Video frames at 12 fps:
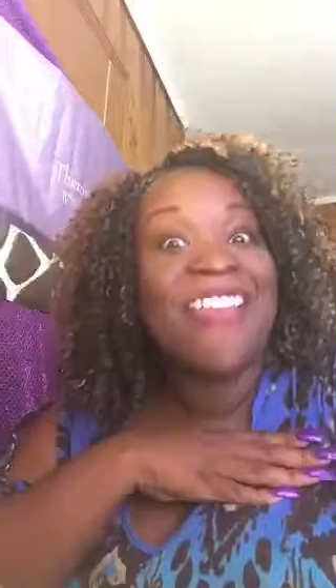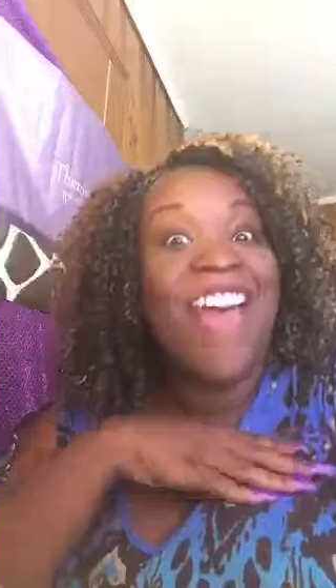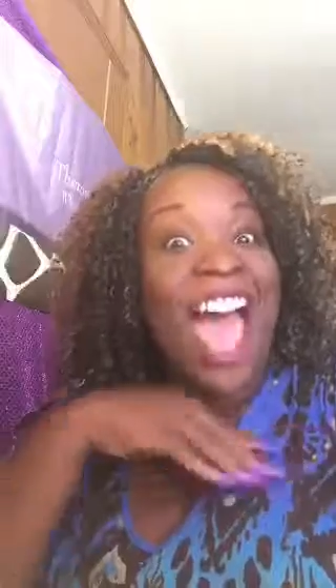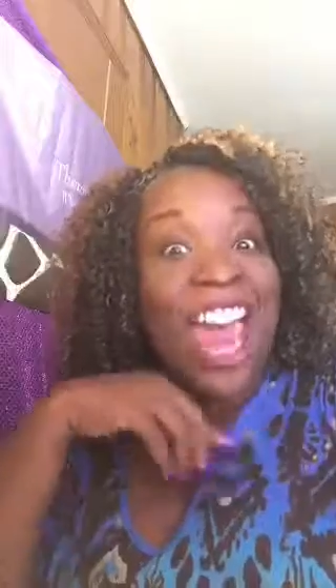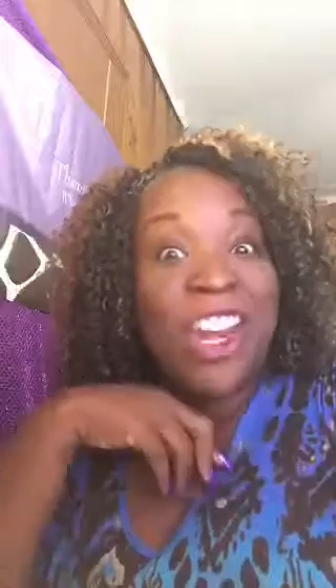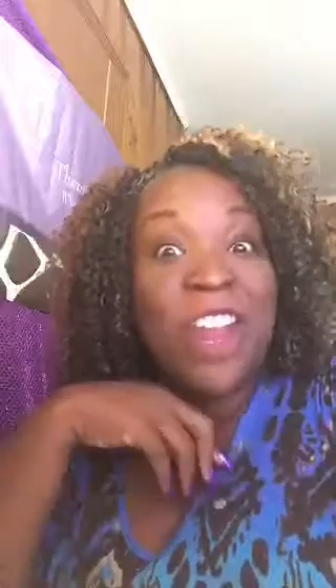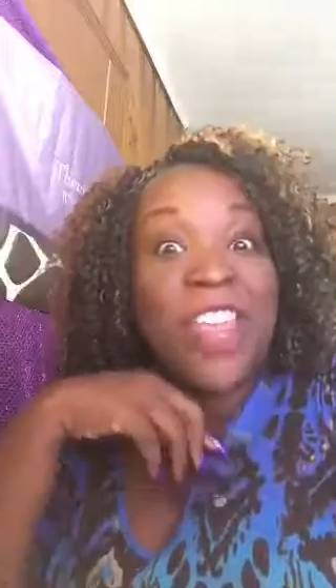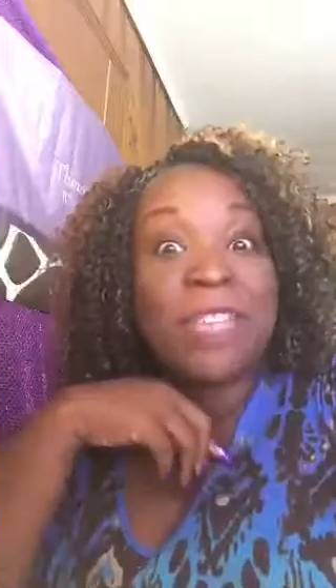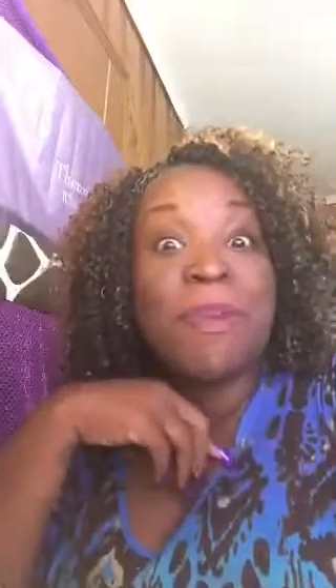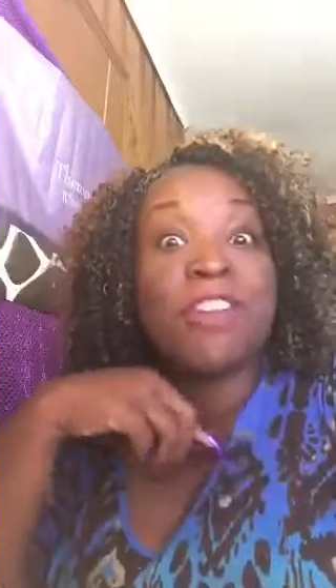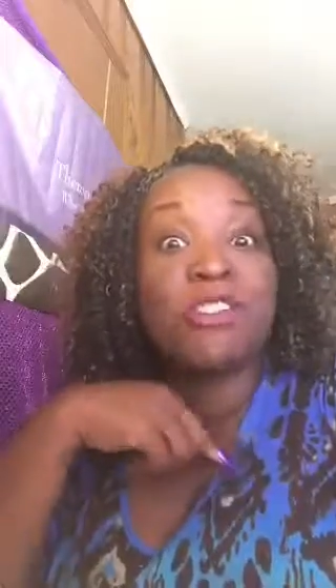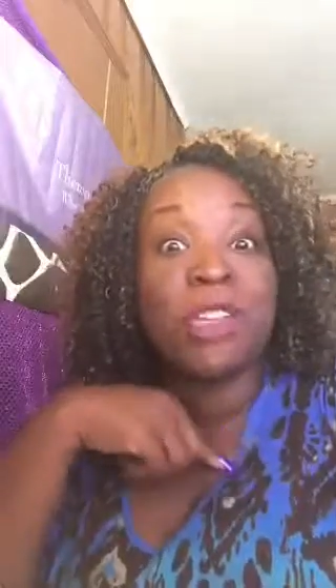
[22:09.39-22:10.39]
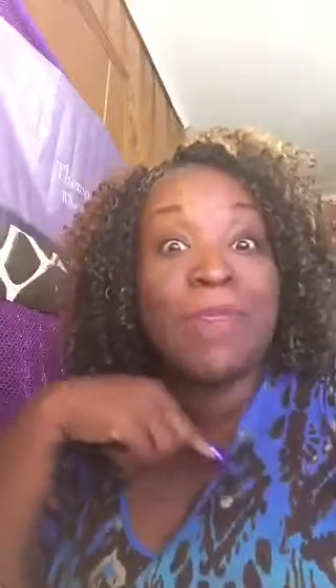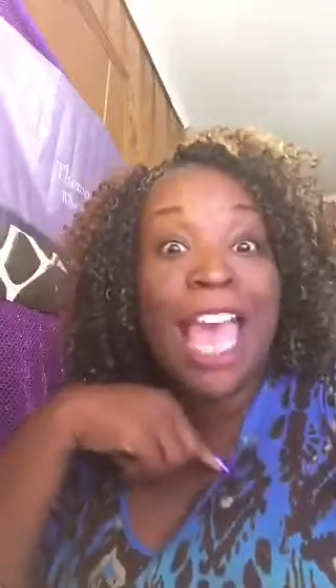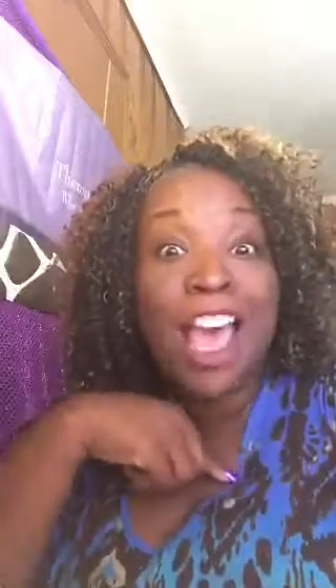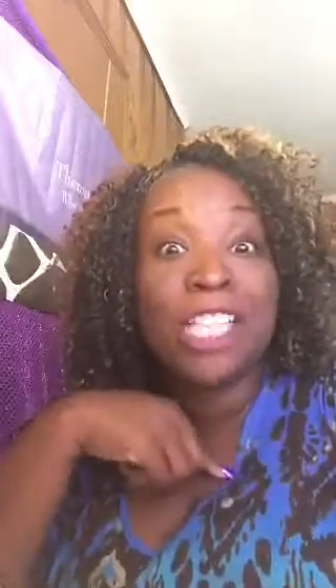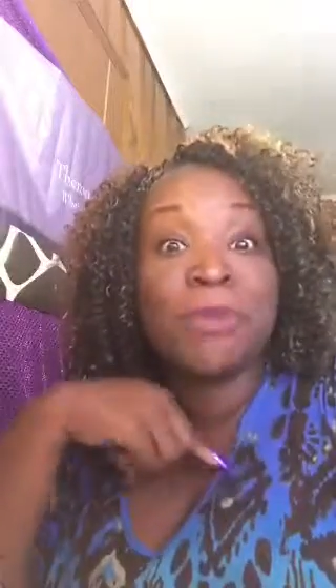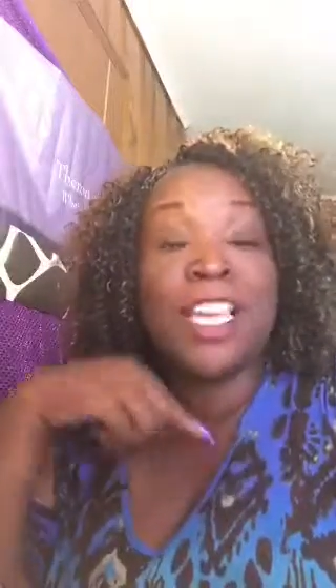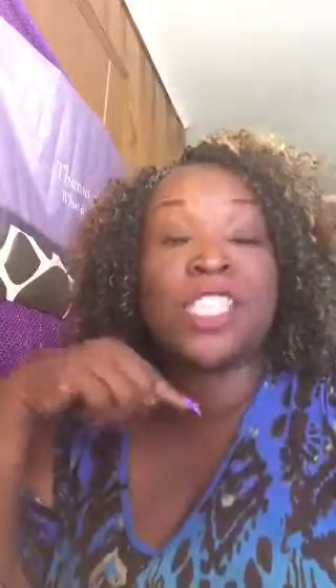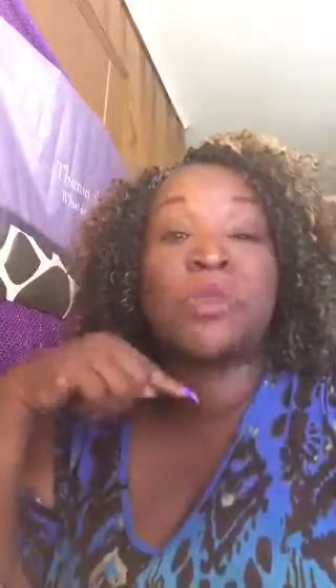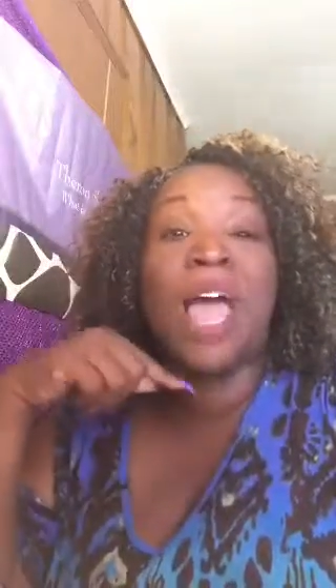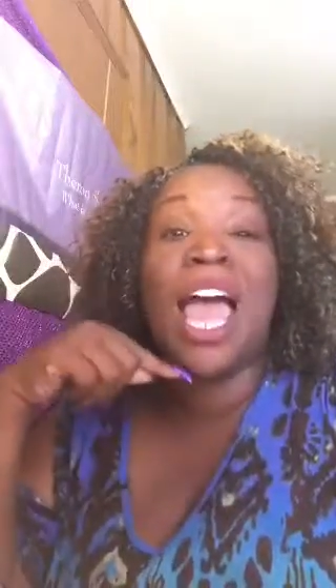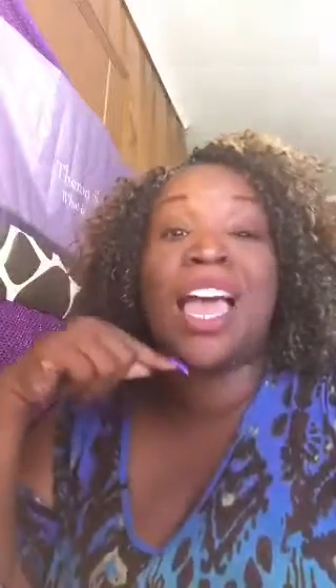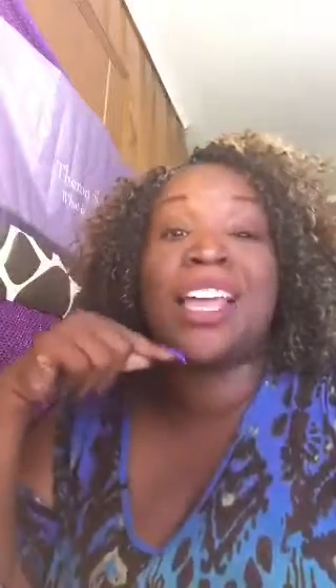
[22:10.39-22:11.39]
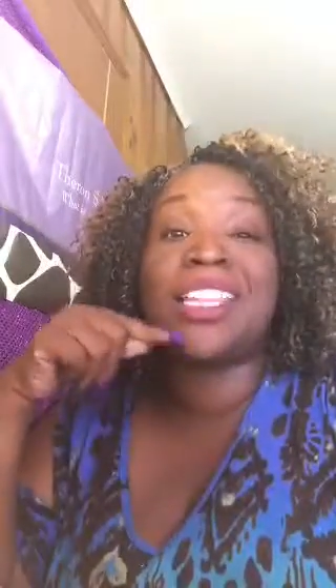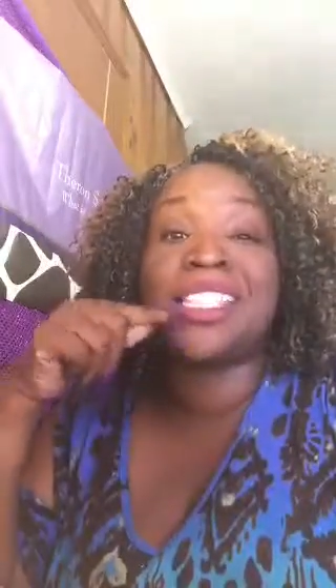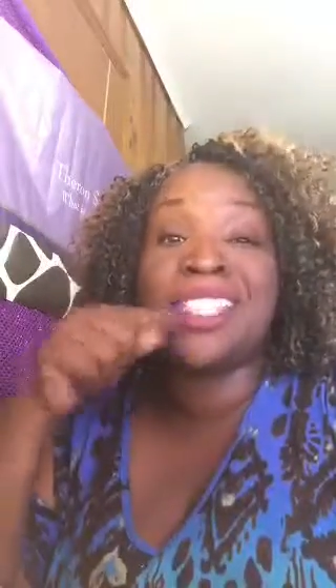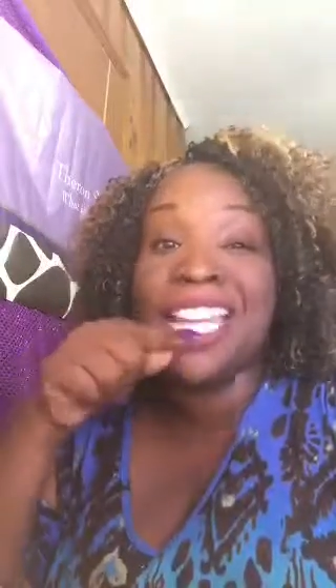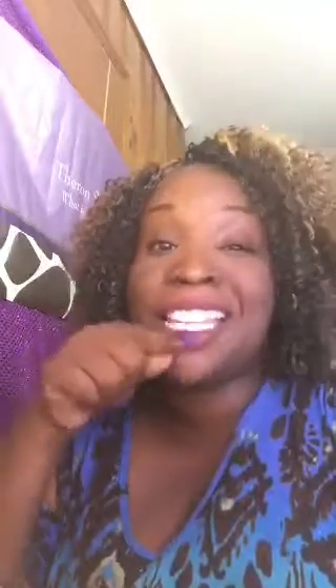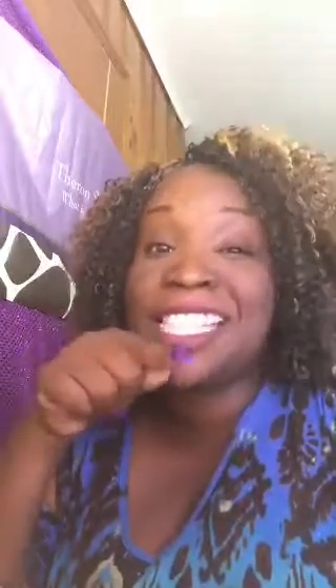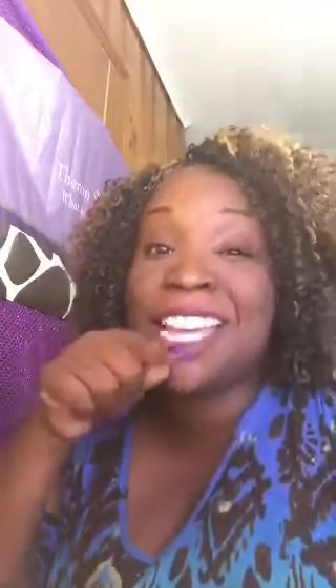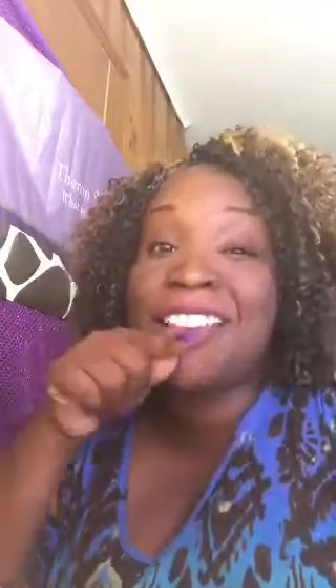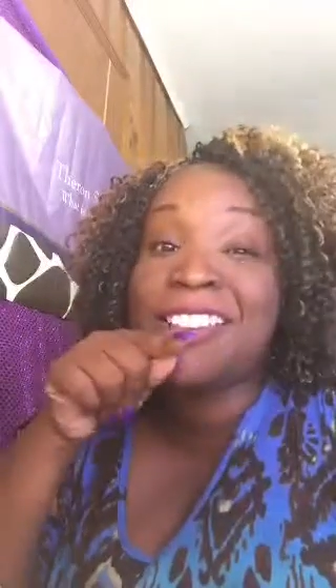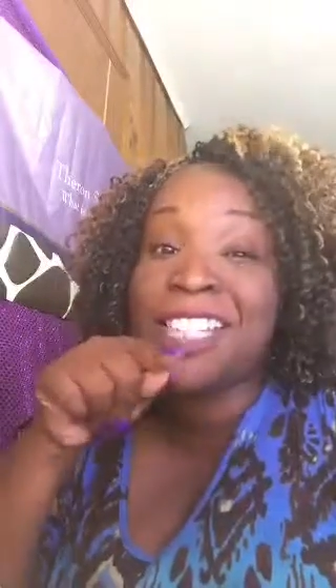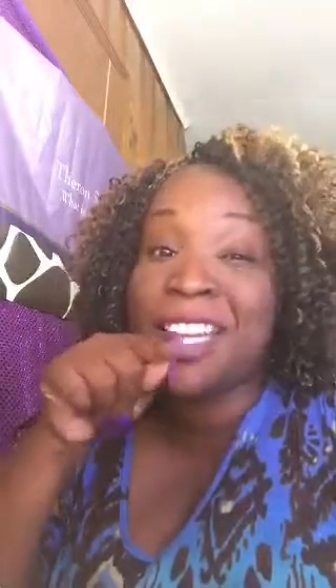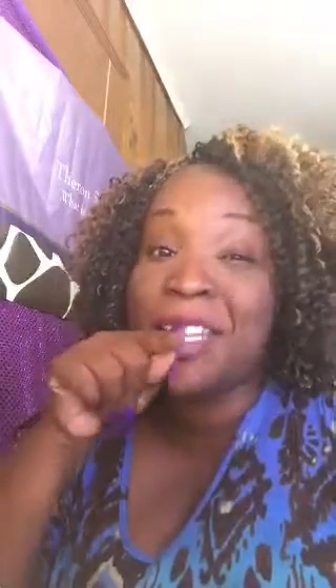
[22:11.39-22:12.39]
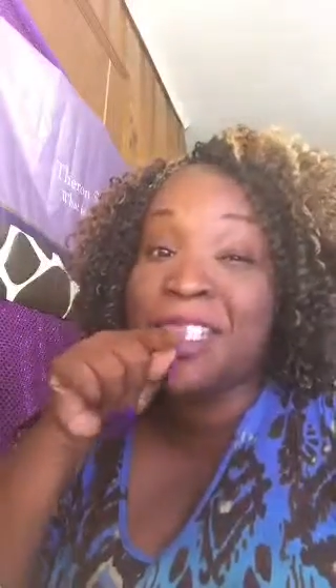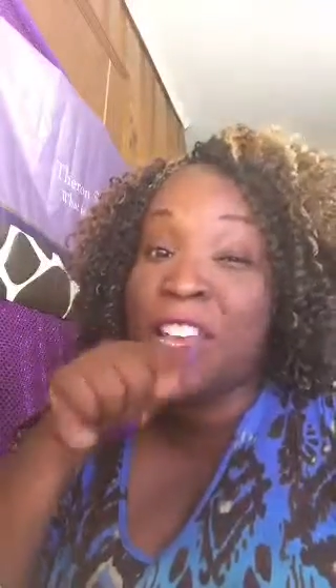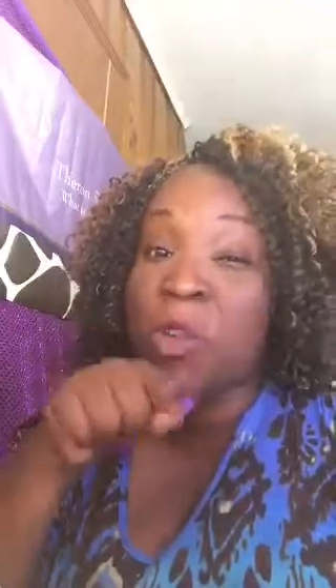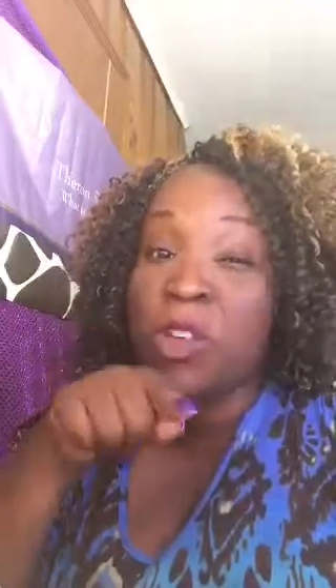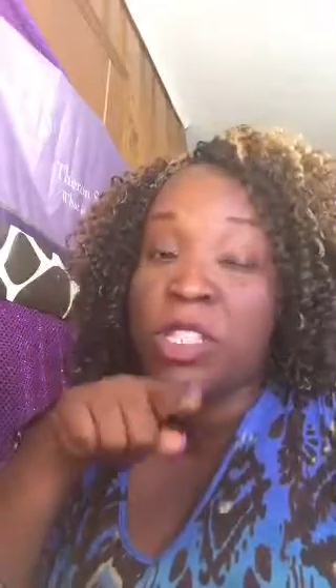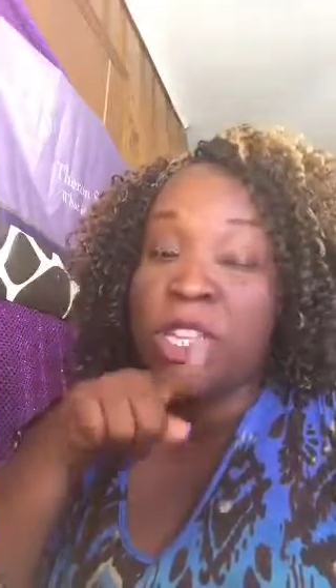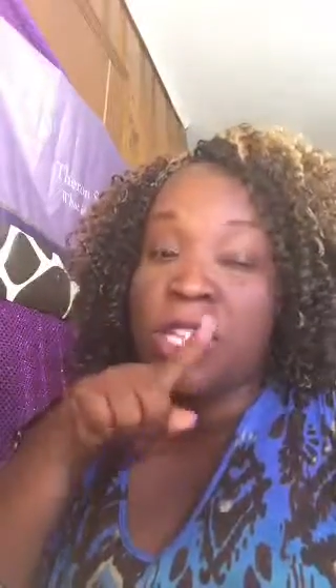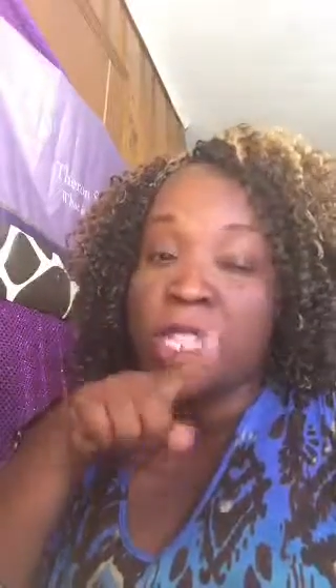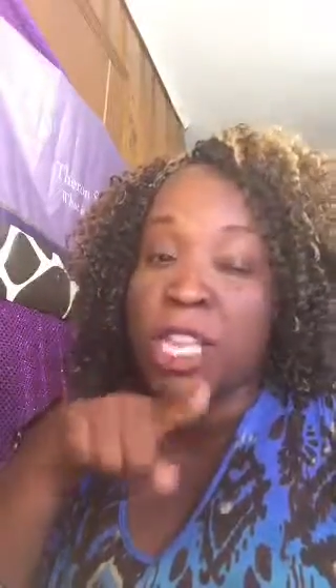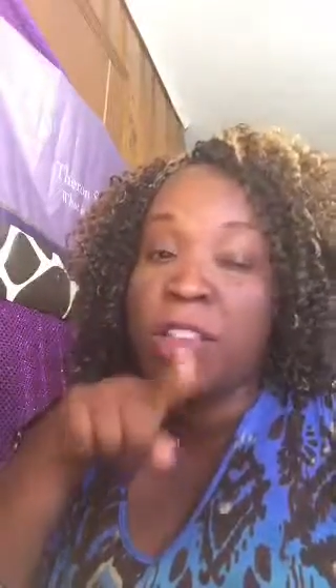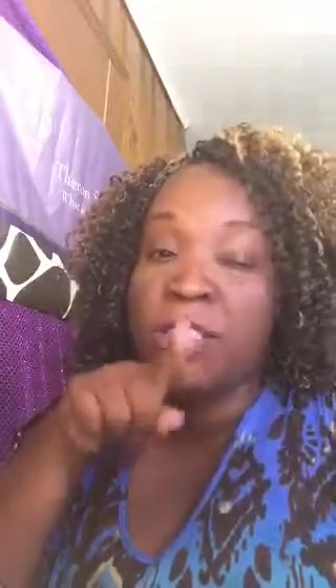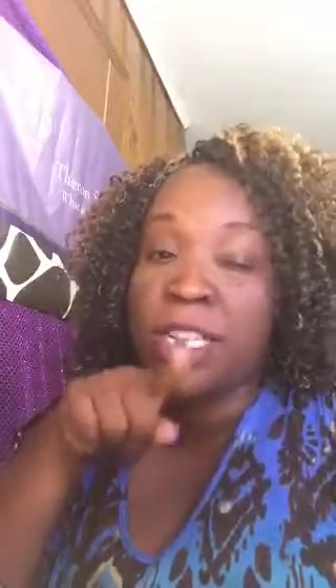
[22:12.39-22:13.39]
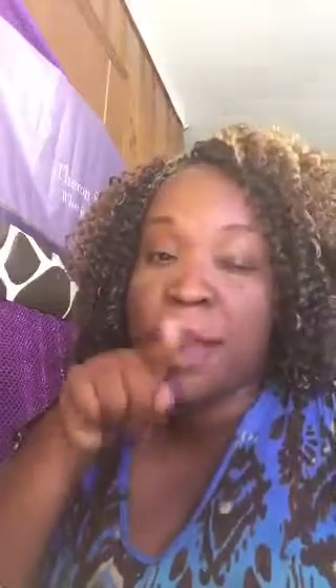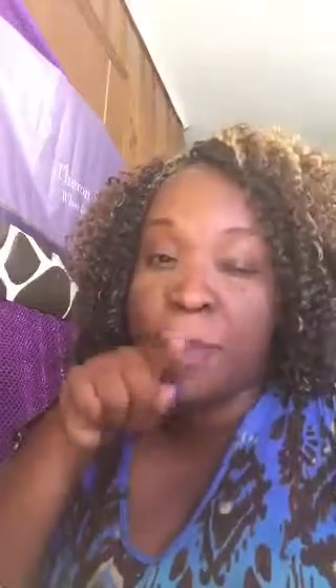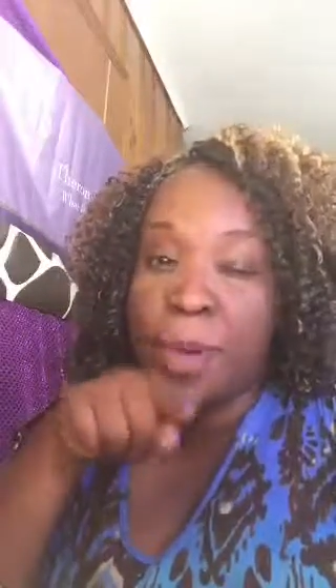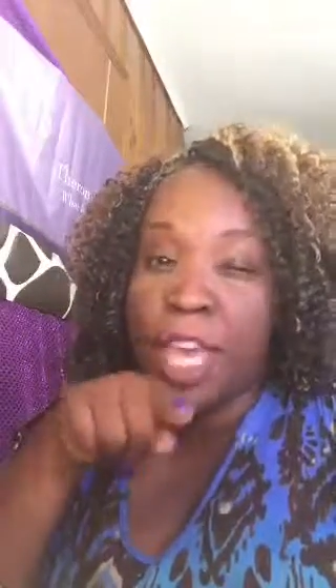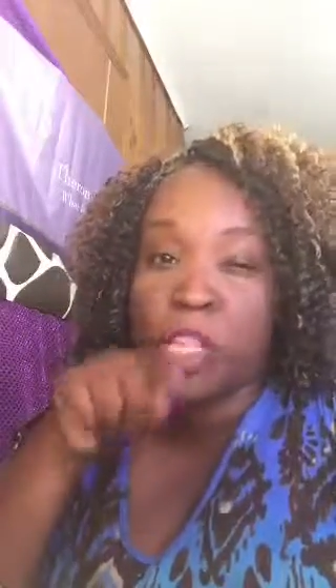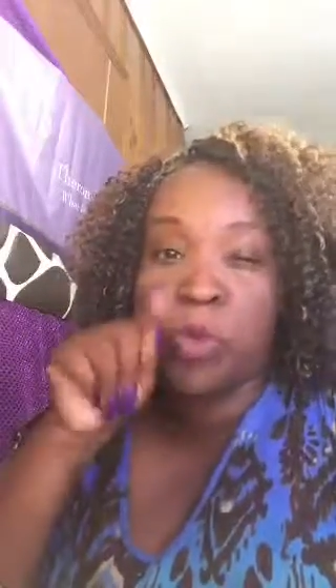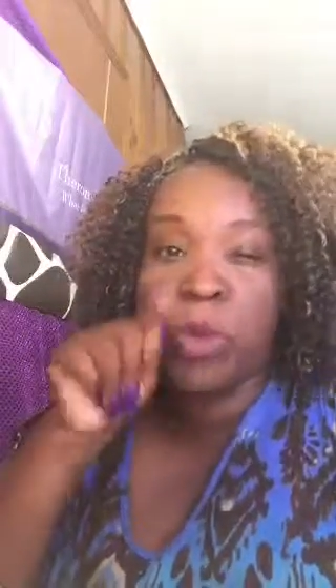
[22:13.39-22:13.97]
I know that's my dream house because Denzel said it best.